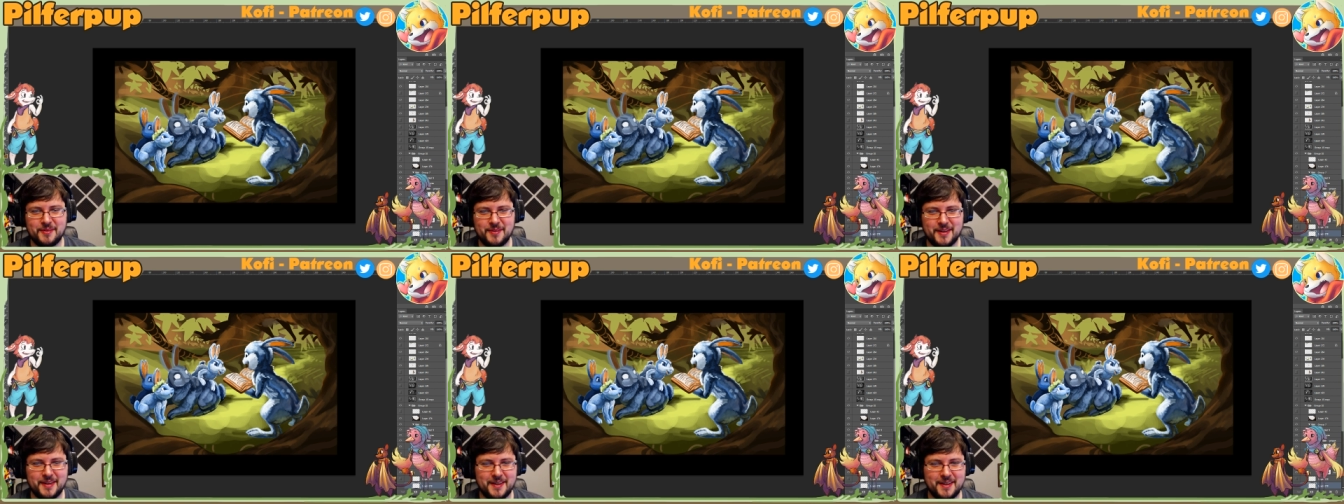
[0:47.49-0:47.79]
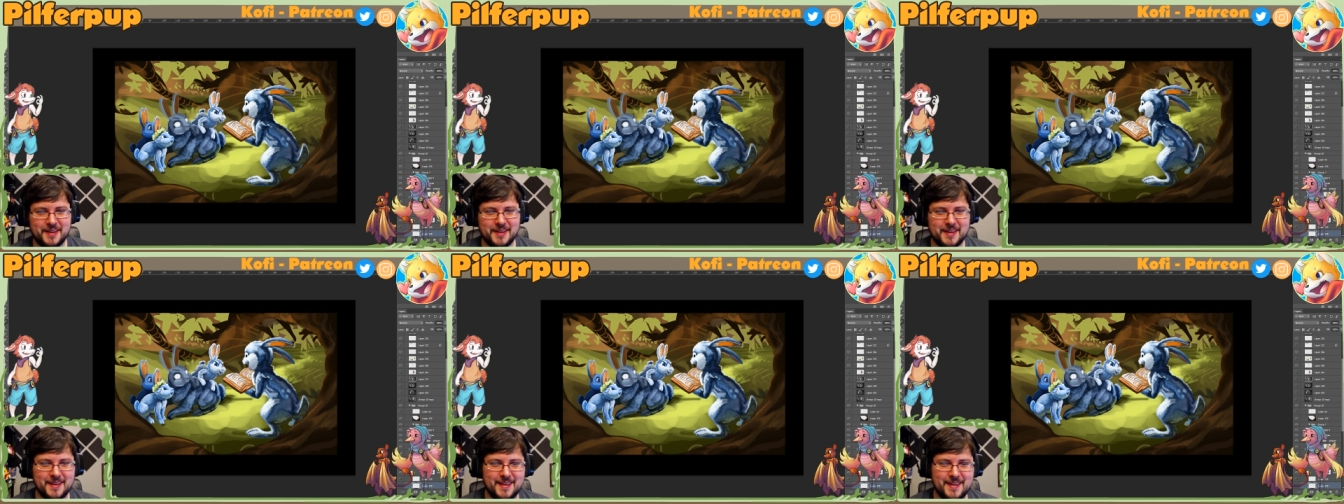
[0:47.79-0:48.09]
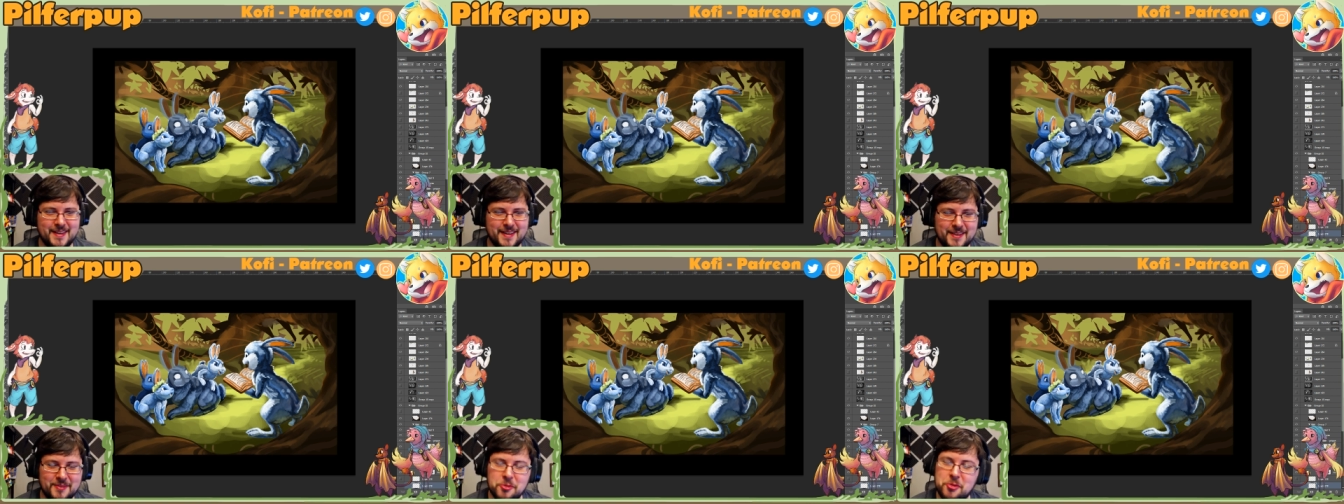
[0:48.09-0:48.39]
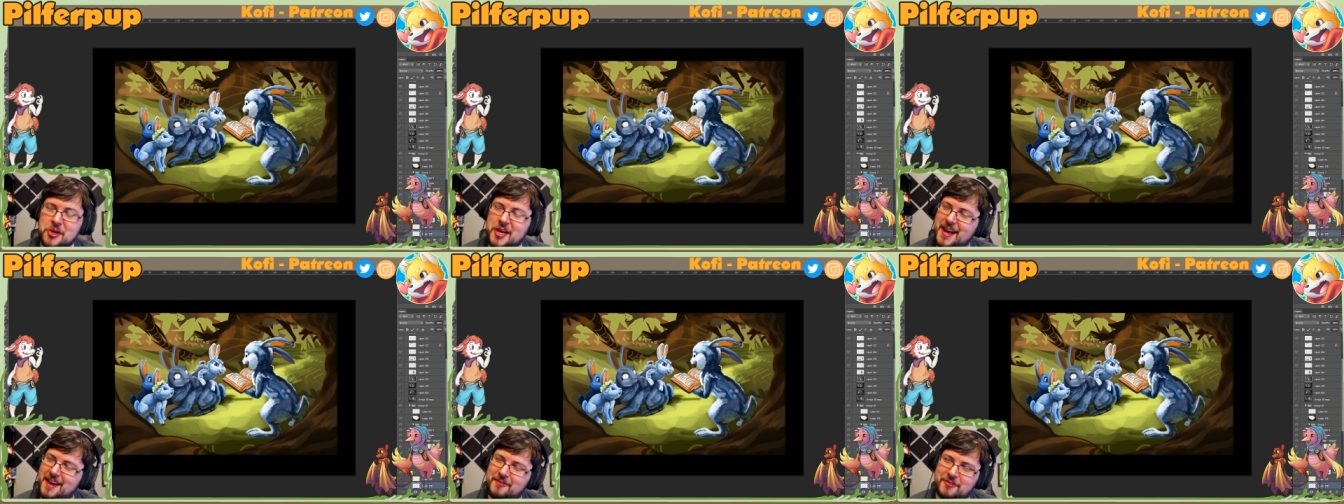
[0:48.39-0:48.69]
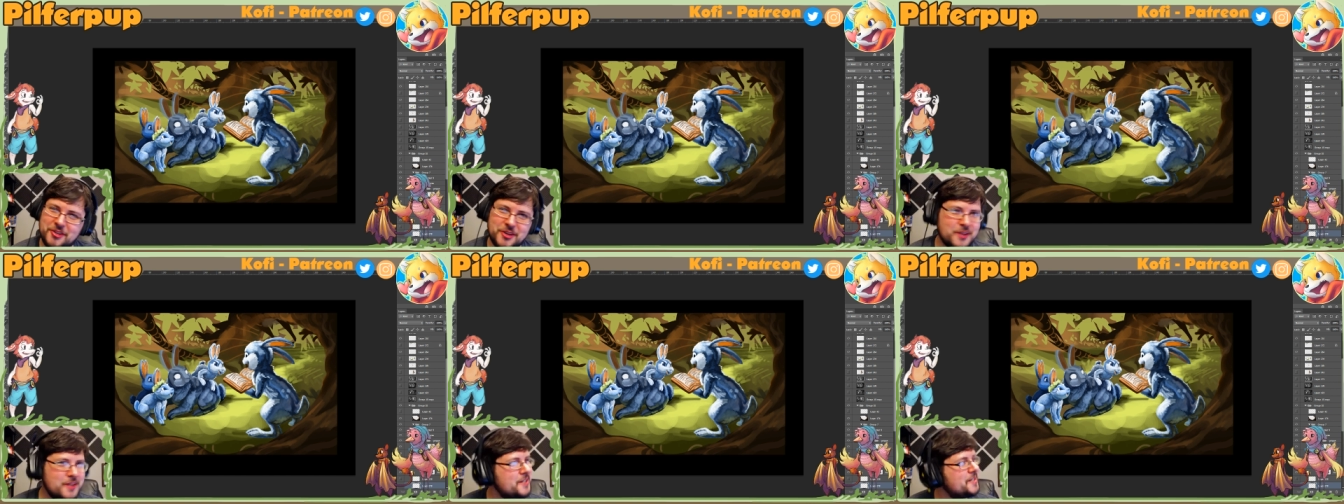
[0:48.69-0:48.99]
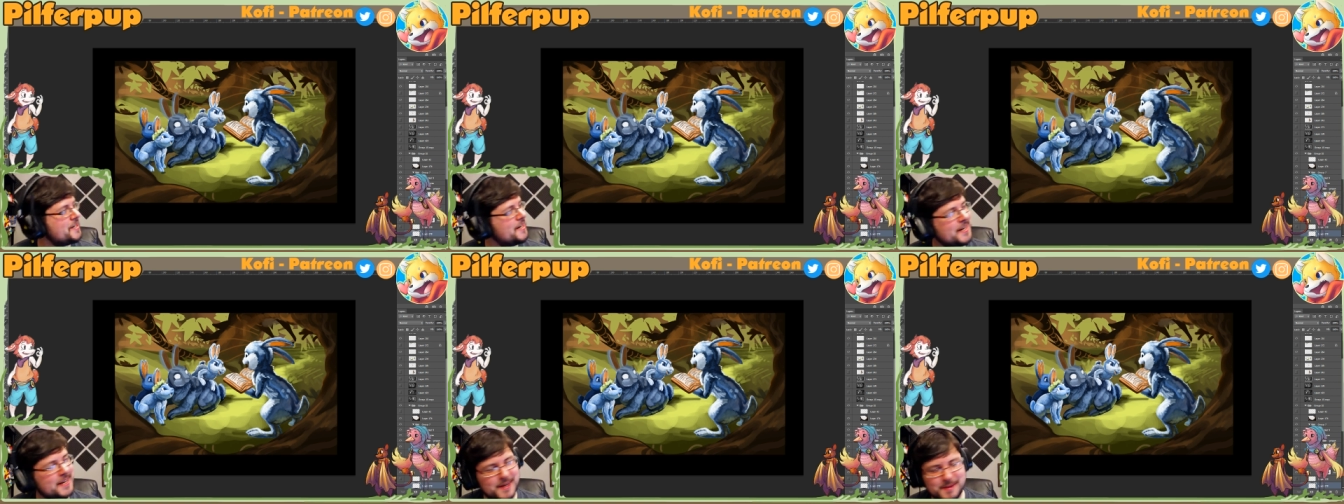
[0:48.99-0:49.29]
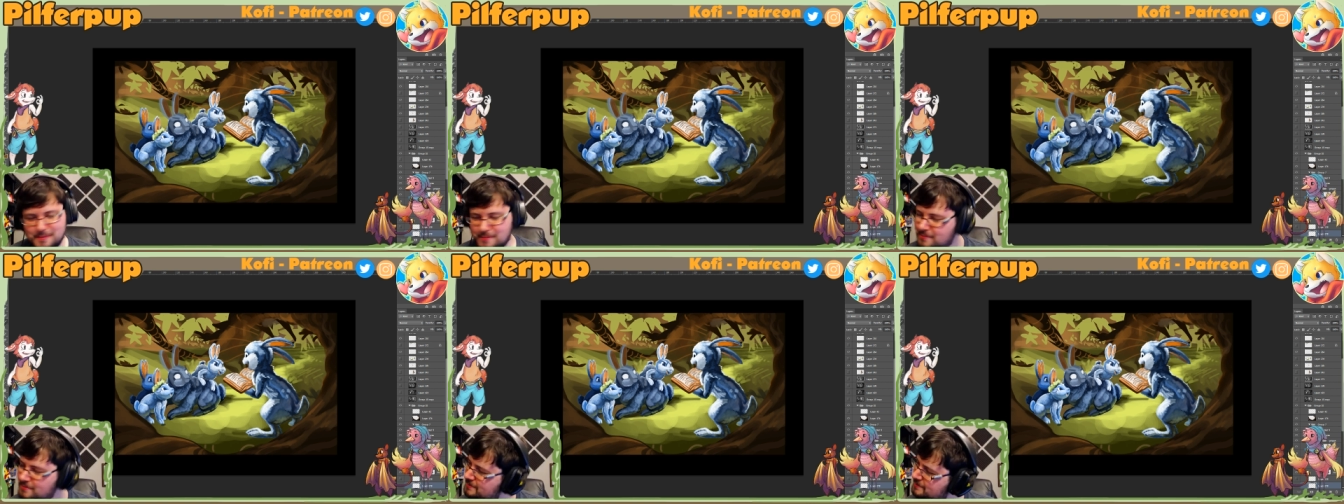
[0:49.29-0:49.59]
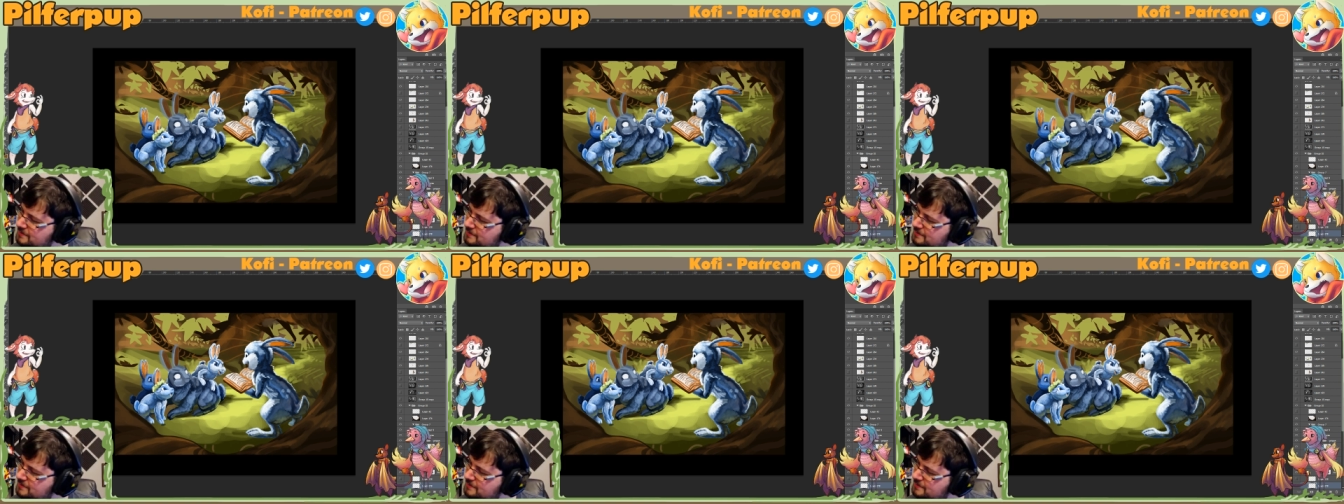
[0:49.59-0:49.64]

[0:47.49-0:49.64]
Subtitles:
and we'll have a good time